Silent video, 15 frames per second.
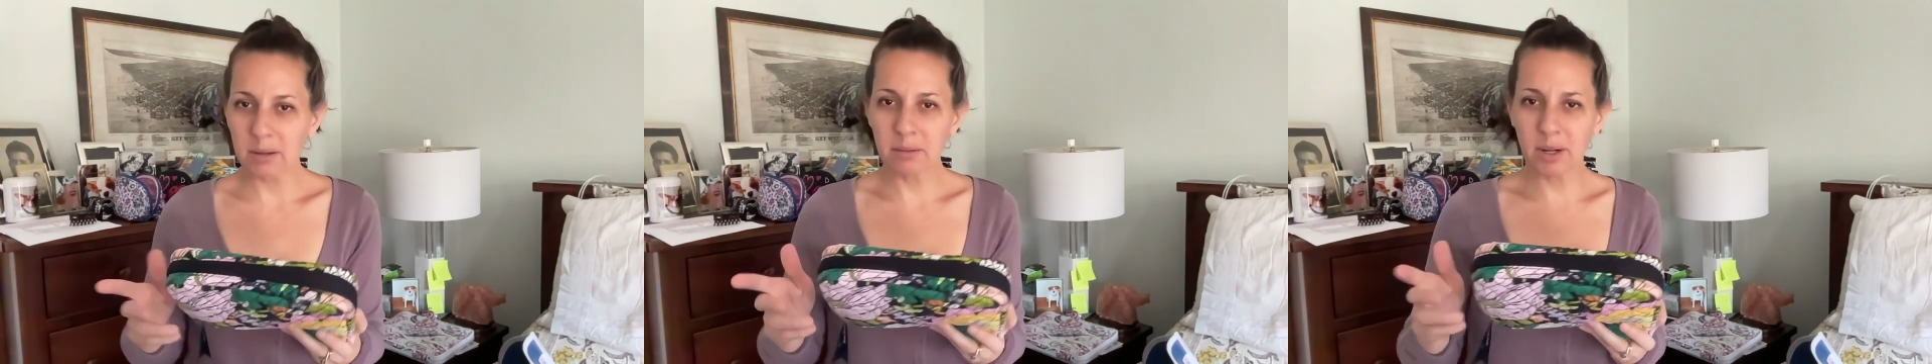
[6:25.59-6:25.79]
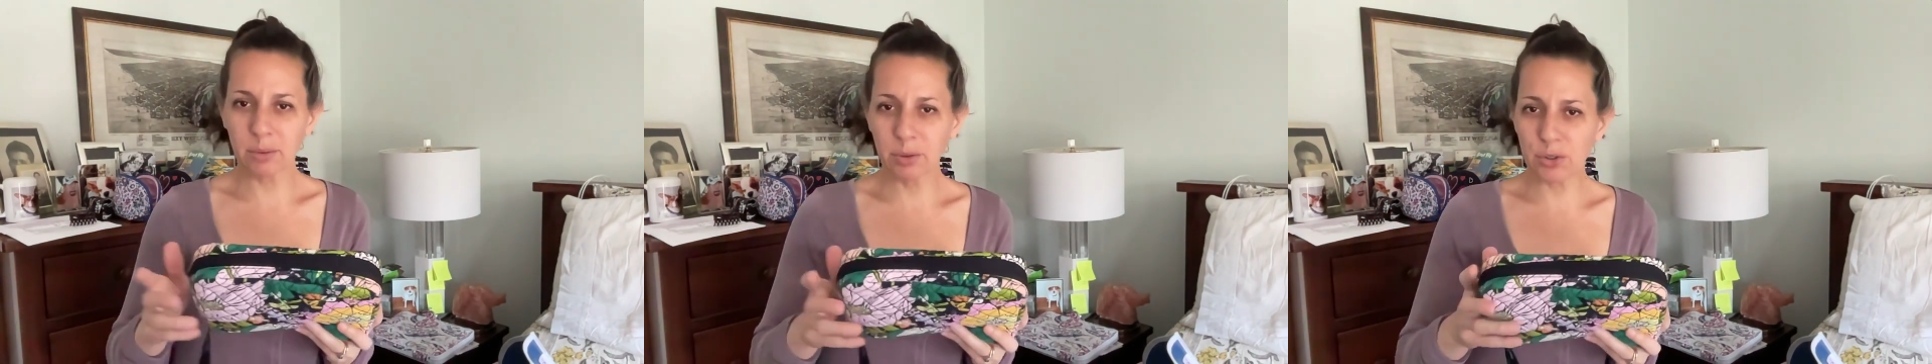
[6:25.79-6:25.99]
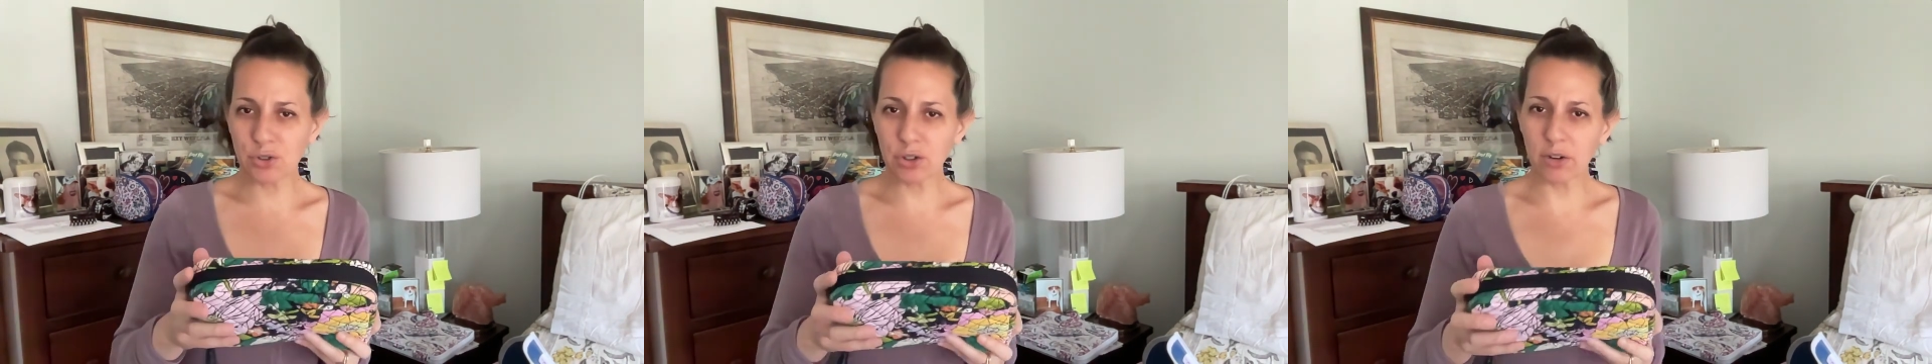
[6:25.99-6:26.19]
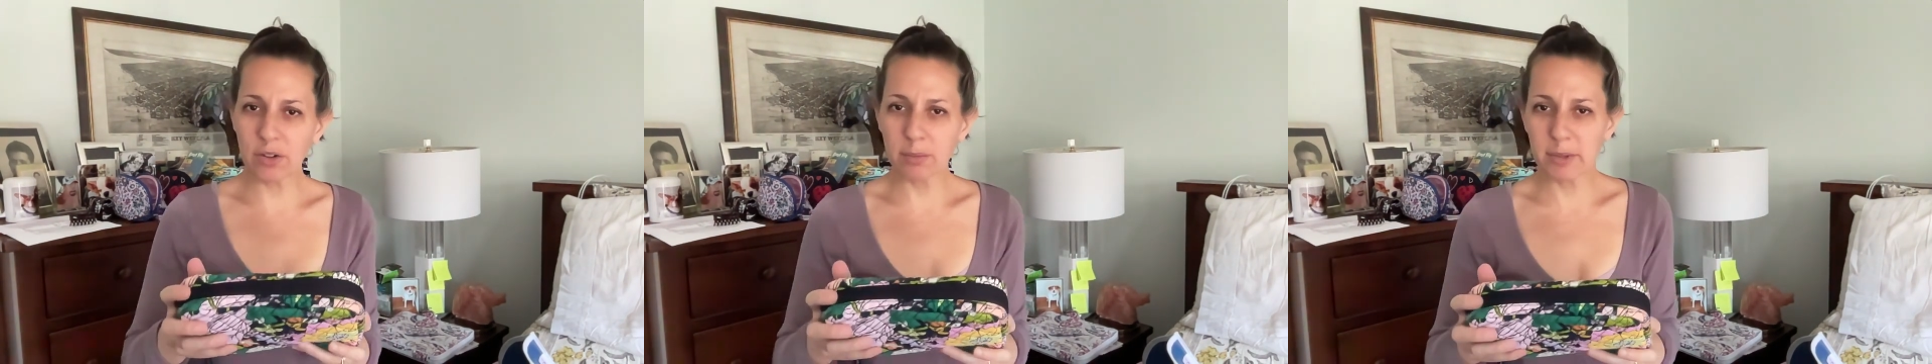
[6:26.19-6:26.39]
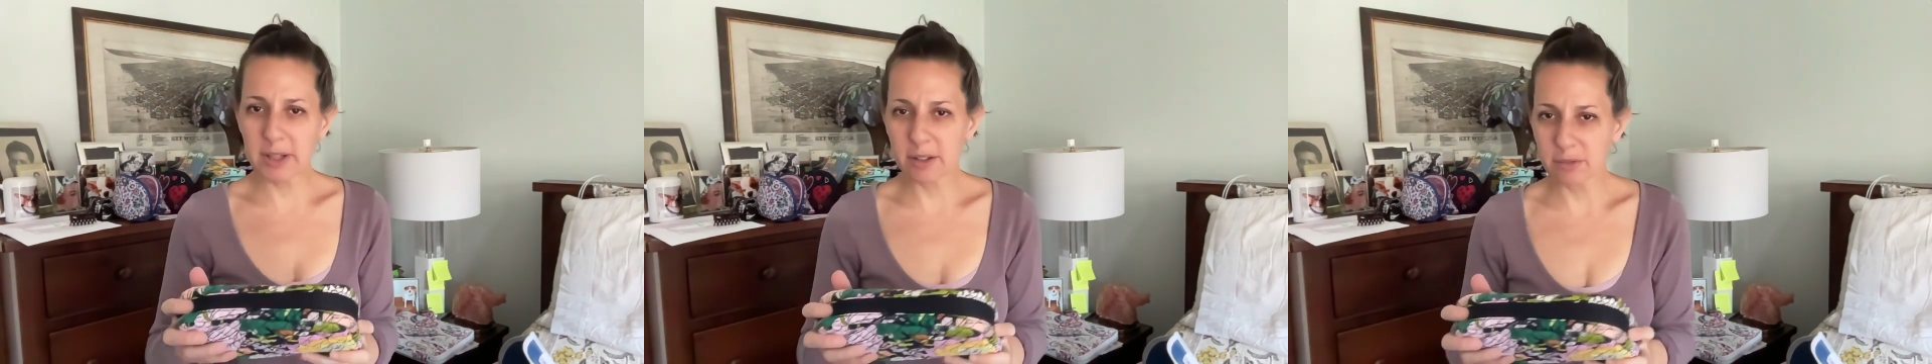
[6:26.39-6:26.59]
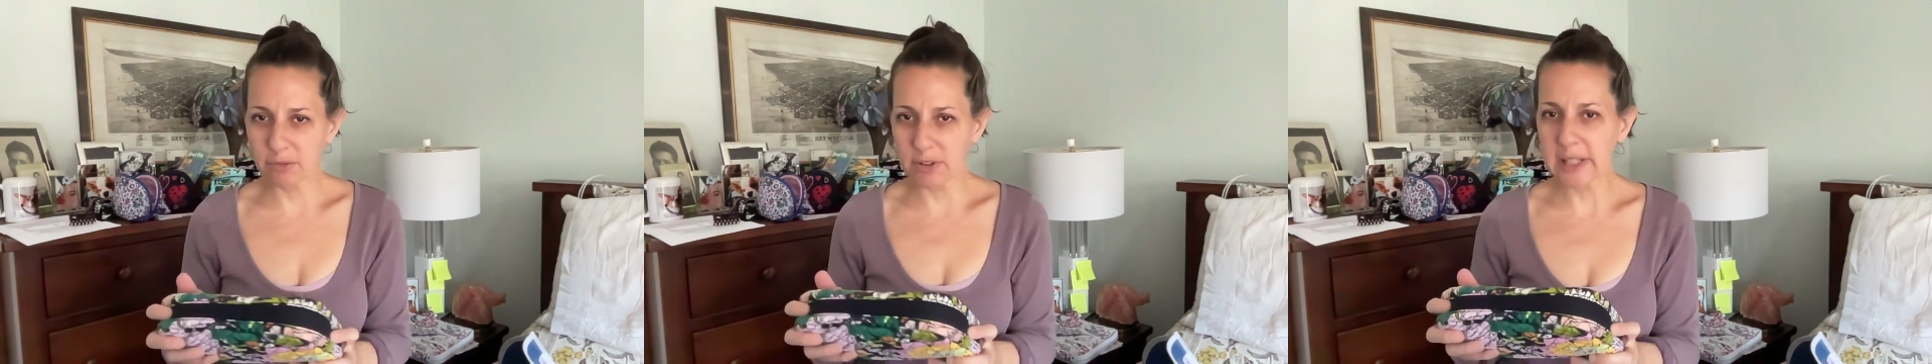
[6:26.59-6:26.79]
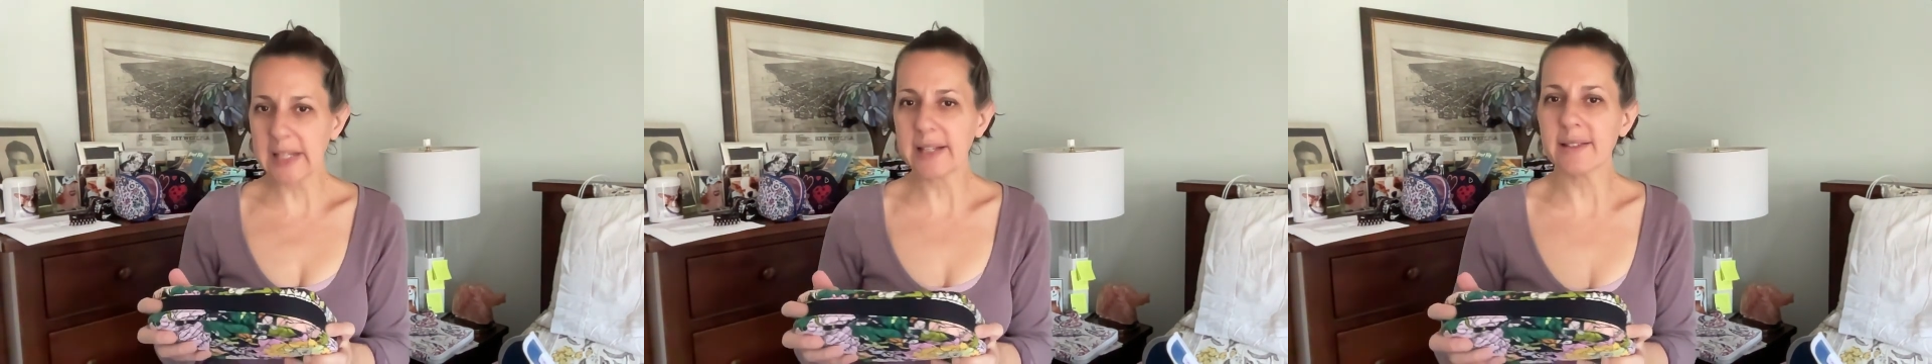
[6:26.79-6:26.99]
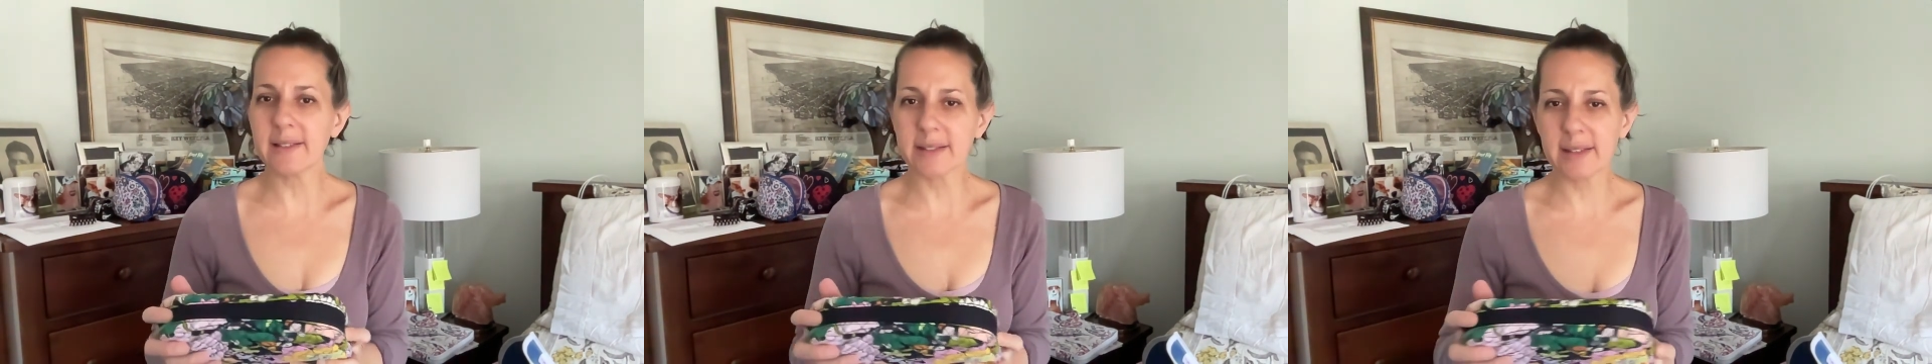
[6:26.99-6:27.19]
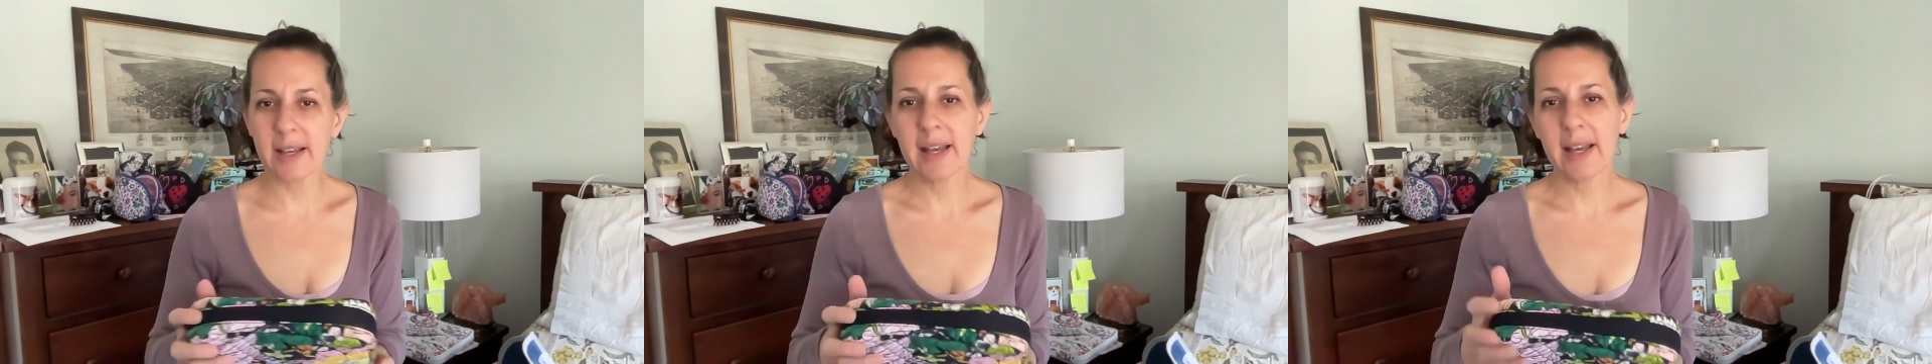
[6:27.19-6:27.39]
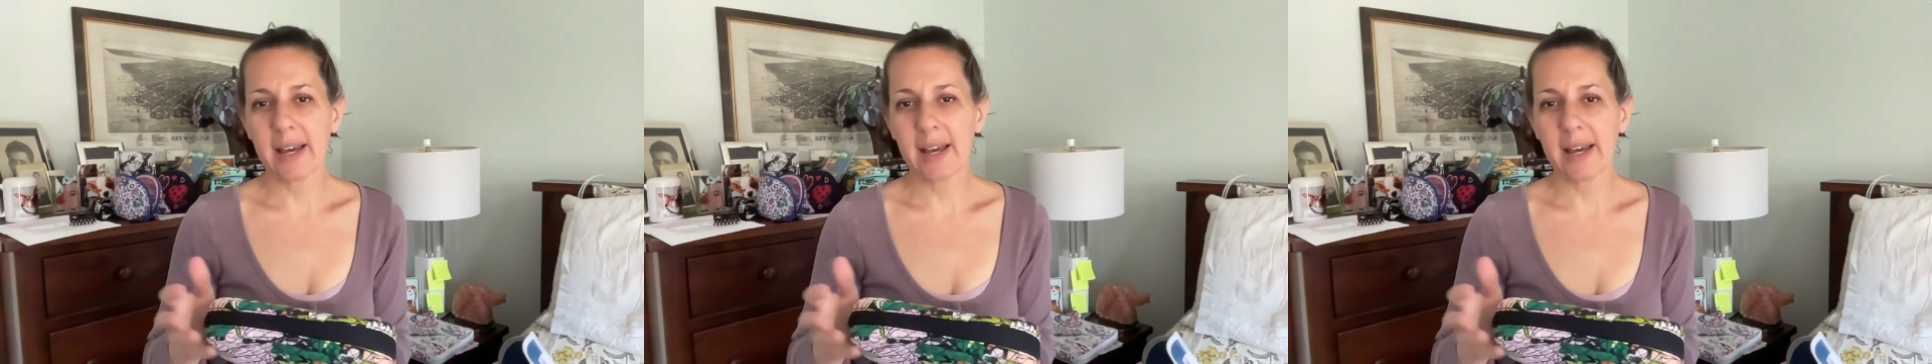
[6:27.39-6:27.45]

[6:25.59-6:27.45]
I will show them in the fleece,